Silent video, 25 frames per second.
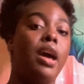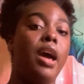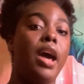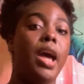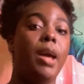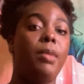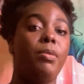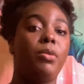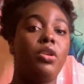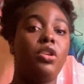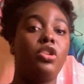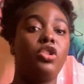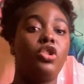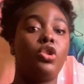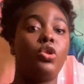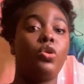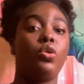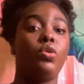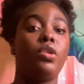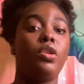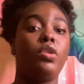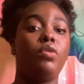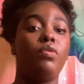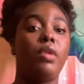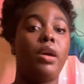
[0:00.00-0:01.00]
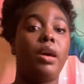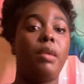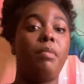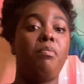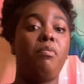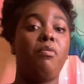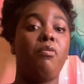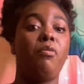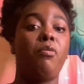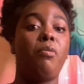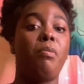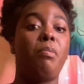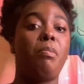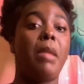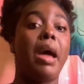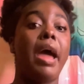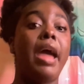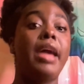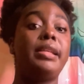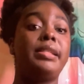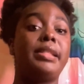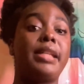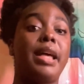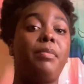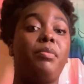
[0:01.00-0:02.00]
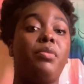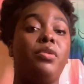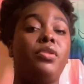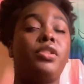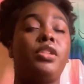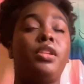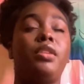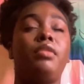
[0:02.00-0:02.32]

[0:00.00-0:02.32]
I'm going to show you my examples